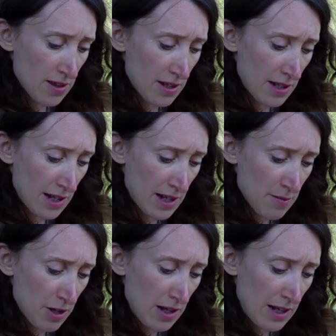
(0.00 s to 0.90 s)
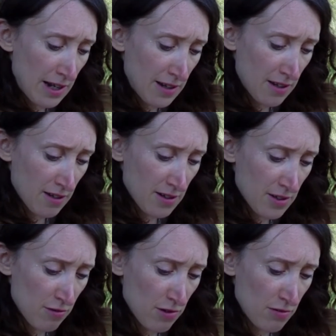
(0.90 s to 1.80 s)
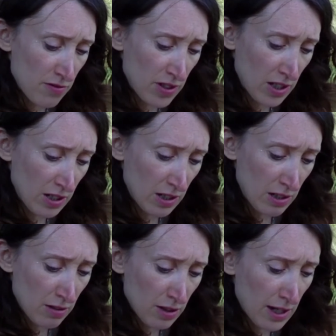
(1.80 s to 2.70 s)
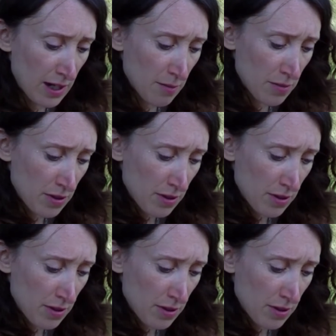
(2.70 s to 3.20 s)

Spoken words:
Then layer by layer the ice grew within Gigingagap.